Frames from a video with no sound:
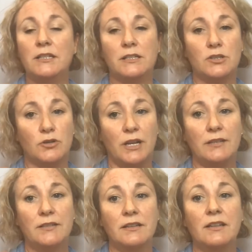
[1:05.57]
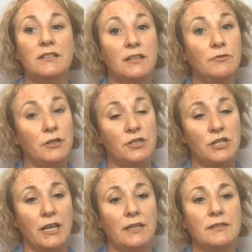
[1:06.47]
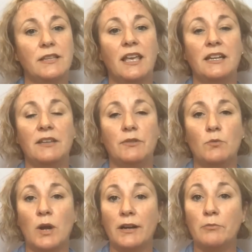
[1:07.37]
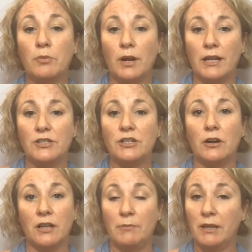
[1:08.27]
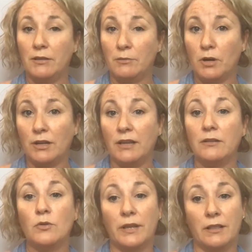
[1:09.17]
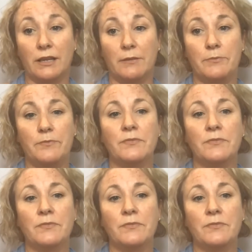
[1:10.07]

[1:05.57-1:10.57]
Distressed, different shades, and even wire brush are coming on the market quickly.